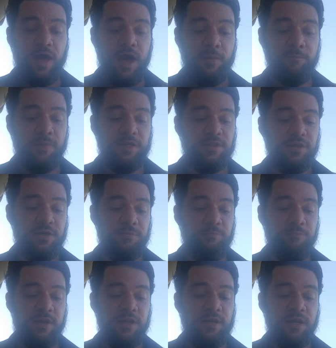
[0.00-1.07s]
amid their
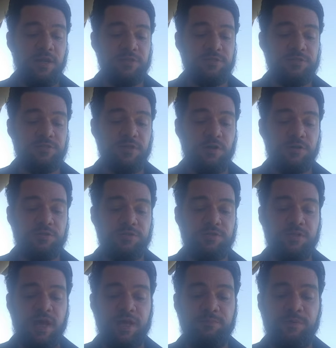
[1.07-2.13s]
midnight star
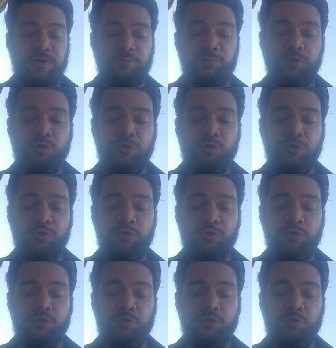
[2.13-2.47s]
snipe and